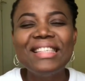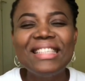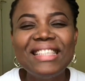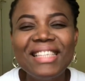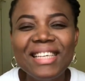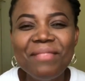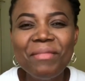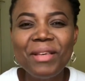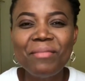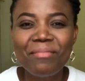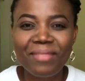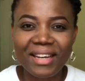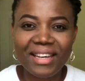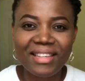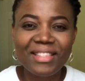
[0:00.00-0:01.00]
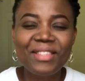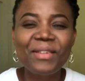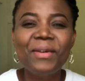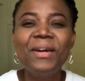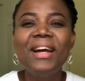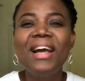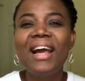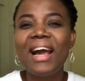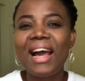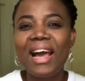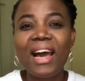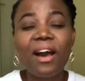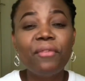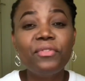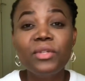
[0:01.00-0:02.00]
Teami blend so i
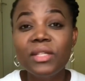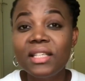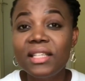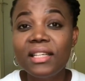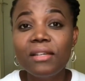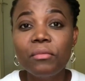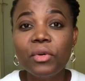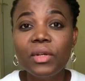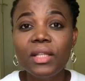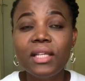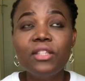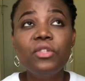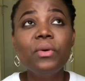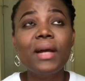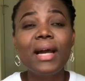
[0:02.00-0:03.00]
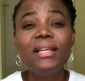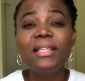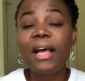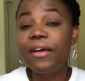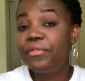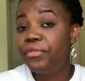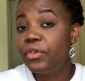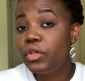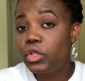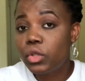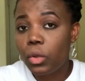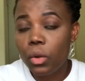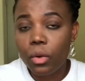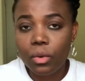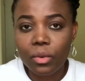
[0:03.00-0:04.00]
have 23 more days you guys i feel
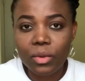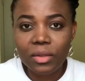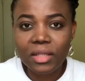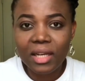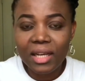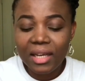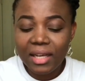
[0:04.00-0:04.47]
so good